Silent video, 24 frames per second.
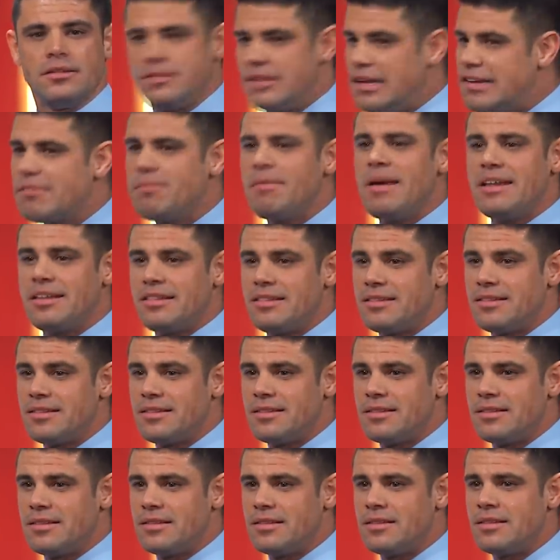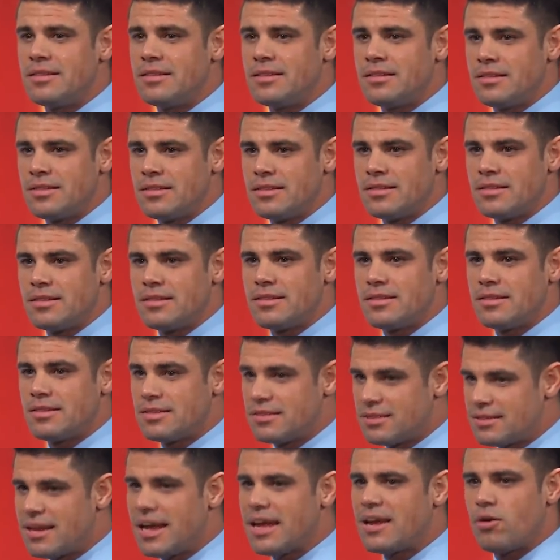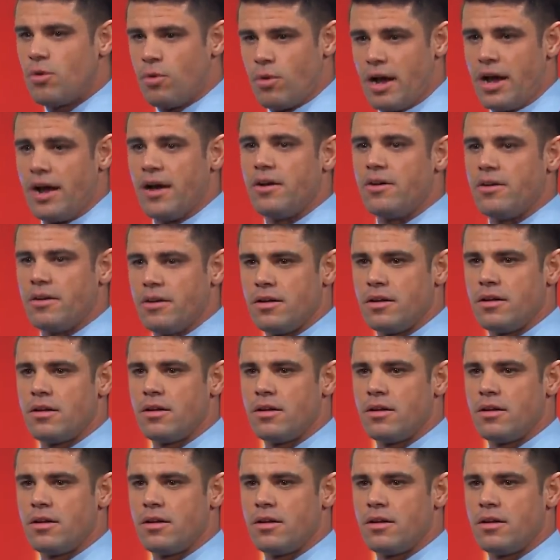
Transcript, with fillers: This may take a while.